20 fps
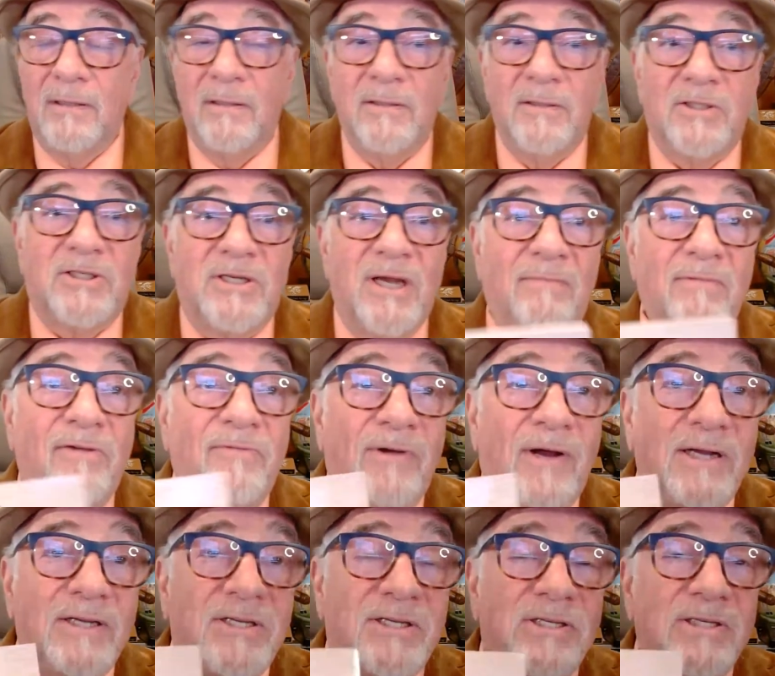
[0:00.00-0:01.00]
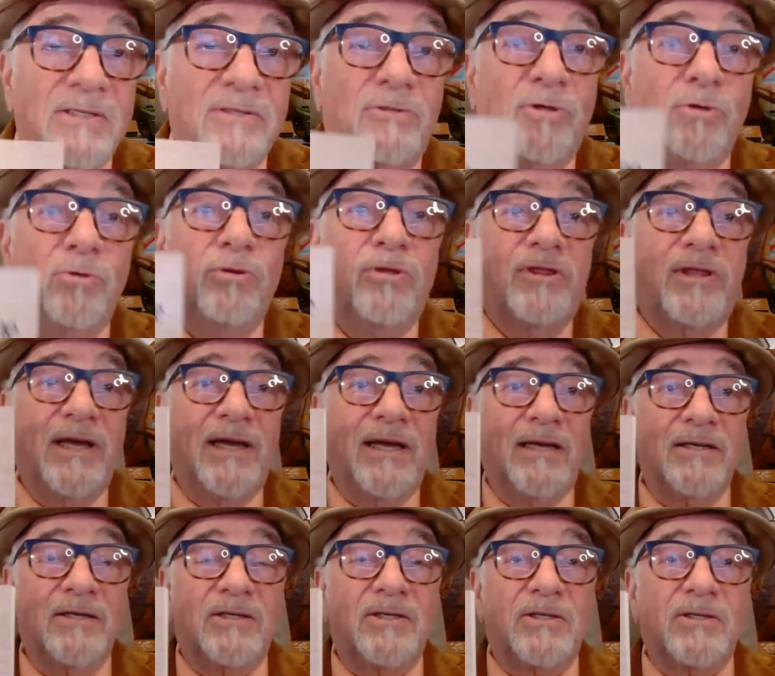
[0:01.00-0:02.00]
Some of us do
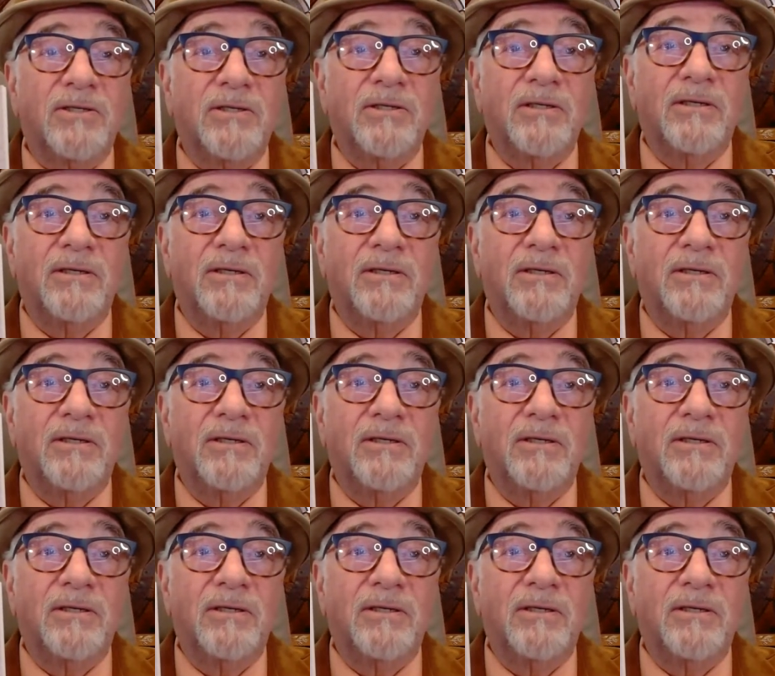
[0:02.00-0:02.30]
things.